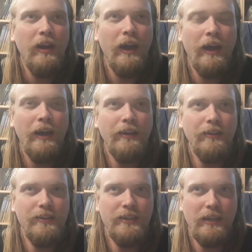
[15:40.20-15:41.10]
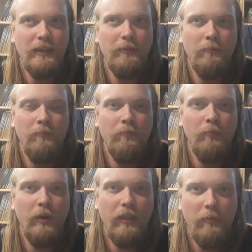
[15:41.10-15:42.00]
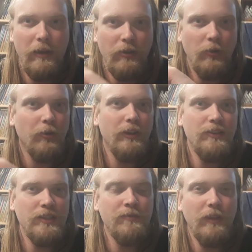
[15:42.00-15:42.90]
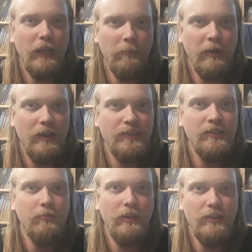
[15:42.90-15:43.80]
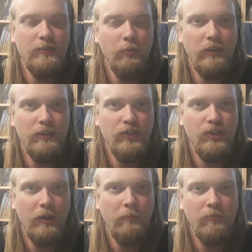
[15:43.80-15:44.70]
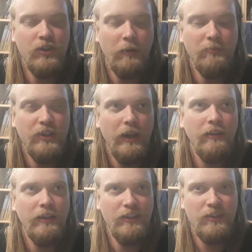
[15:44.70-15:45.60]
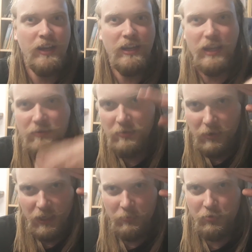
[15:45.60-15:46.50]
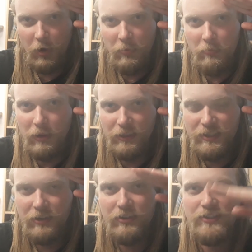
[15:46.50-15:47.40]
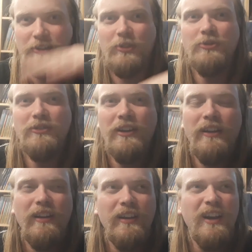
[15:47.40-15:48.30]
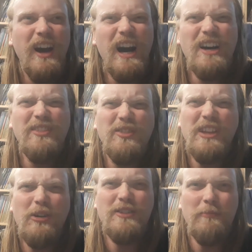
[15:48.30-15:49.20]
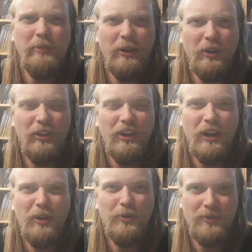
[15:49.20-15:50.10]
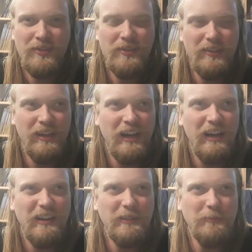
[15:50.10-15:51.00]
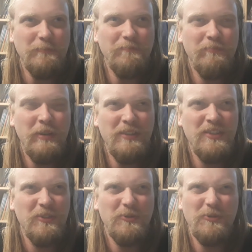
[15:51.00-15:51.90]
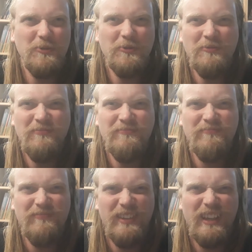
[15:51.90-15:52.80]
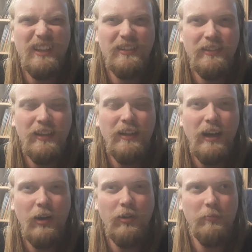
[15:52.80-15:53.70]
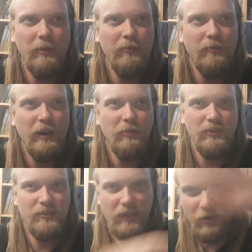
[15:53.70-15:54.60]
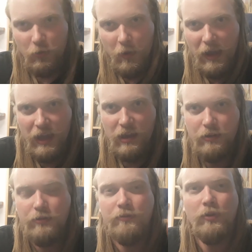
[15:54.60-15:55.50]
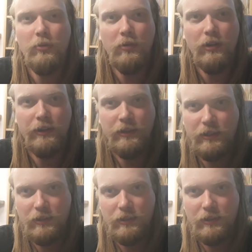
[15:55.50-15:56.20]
and one of the Mandalorians is flying past him with his jump jet. And he gives him like a proper military salute. I thought that was a bit on the nose, bit too, eh. I would have been fine with just like a wave or more like